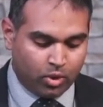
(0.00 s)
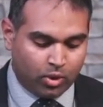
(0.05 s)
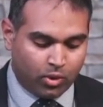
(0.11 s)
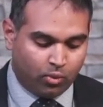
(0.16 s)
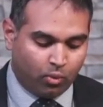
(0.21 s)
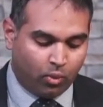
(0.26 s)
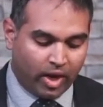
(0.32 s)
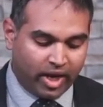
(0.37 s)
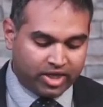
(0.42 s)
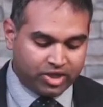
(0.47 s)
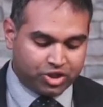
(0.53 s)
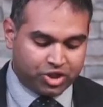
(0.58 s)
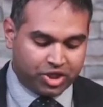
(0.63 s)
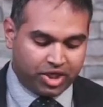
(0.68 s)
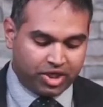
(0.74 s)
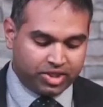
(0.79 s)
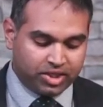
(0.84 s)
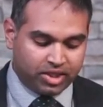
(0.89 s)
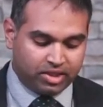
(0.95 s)
When
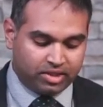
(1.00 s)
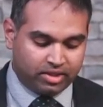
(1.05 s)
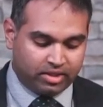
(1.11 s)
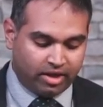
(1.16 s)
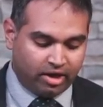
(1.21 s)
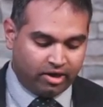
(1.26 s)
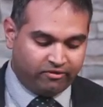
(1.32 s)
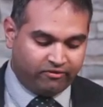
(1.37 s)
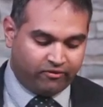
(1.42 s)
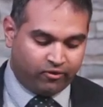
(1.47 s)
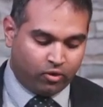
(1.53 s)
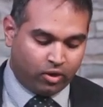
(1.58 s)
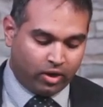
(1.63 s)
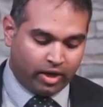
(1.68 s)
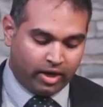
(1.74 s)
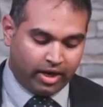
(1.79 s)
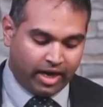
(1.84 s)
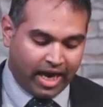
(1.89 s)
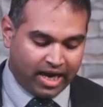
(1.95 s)
Jesus,
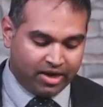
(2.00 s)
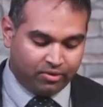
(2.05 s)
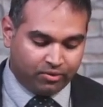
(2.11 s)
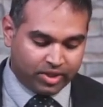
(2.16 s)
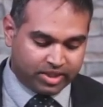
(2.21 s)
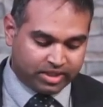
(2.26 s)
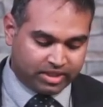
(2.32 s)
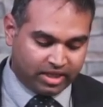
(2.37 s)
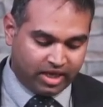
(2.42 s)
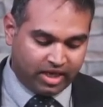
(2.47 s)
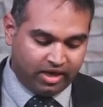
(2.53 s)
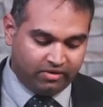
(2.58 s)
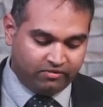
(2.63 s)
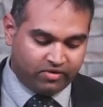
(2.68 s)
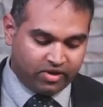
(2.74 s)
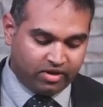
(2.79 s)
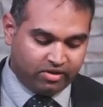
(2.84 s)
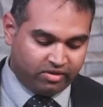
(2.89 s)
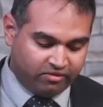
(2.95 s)
therefore, had
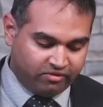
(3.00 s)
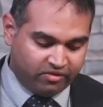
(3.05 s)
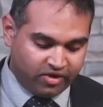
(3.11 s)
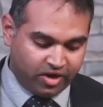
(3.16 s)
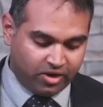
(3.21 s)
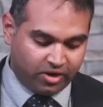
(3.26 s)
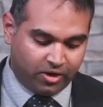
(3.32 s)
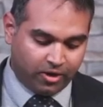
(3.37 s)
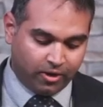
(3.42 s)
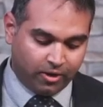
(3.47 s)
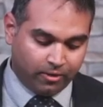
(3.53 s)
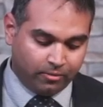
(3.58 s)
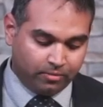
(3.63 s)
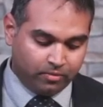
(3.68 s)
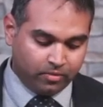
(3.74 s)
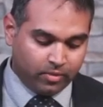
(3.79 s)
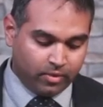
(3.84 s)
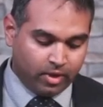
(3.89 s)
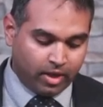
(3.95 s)
received the vinegar,
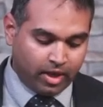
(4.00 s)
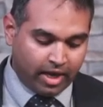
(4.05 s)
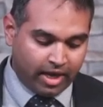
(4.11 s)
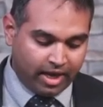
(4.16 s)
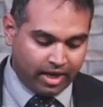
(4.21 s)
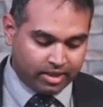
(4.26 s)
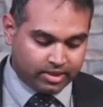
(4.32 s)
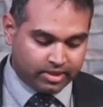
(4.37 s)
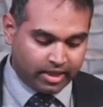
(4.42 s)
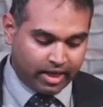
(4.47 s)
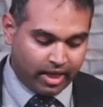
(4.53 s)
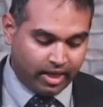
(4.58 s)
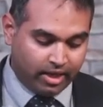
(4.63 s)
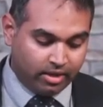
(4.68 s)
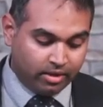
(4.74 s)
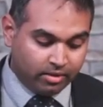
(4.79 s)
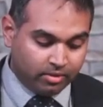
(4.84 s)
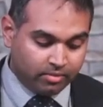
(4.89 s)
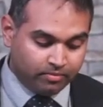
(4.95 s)
he
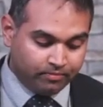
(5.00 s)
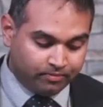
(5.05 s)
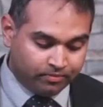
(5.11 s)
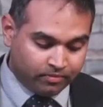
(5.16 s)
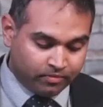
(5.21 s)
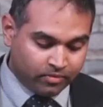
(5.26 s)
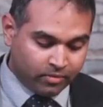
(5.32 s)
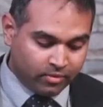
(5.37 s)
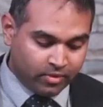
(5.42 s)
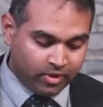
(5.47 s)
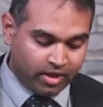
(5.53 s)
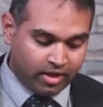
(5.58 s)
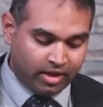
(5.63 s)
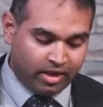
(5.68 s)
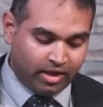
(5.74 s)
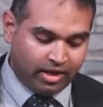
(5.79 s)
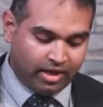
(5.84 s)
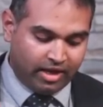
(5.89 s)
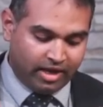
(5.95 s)
said,
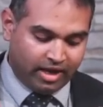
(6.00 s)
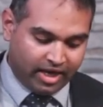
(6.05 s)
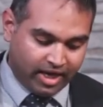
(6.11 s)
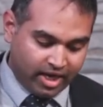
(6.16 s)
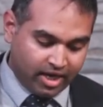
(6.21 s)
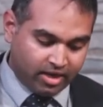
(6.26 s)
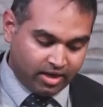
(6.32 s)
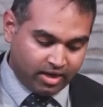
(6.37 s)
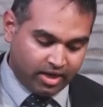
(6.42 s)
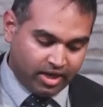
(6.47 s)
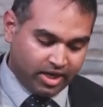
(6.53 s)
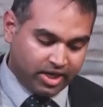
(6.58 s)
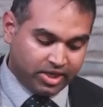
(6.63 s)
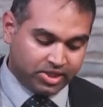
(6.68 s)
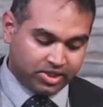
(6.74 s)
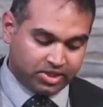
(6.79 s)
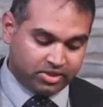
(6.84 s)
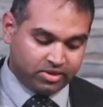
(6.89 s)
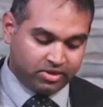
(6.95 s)
it
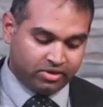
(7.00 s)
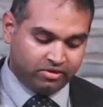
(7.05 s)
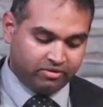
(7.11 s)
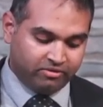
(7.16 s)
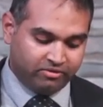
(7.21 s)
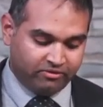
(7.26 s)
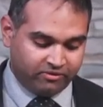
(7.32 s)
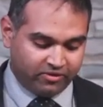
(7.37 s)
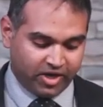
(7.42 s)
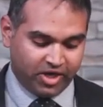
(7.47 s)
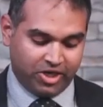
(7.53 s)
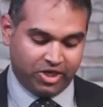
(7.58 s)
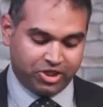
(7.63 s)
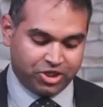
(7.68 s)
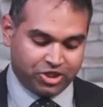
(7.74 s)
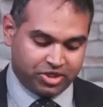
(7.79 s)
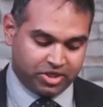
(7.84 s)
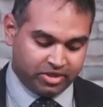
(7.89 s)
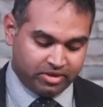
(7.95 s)
is
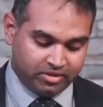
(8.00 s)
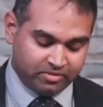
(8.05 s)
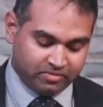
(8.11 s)
finished.